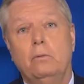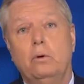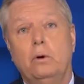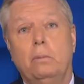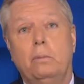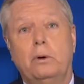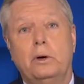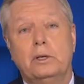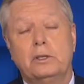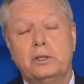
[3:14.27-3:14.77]

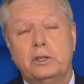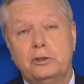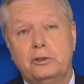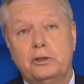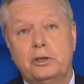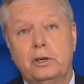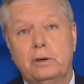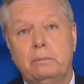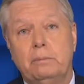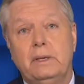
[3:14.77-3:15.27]
what President
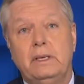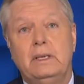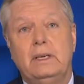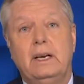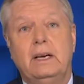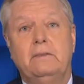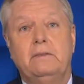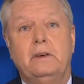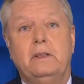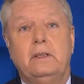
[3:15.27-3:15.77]
Trump did
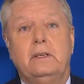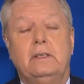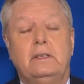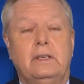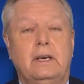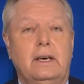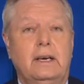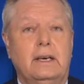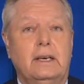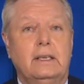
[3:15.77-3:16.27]
after the
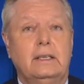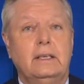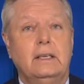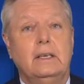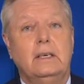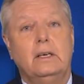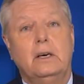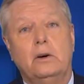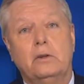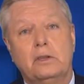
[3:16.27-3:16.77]
attack, and
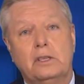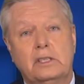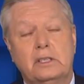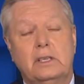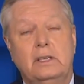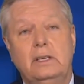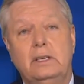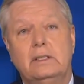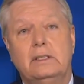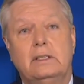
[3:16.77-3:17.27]
on the
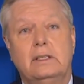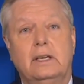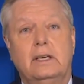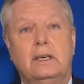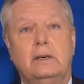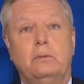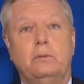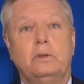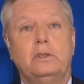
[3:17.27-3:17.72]
Senate side,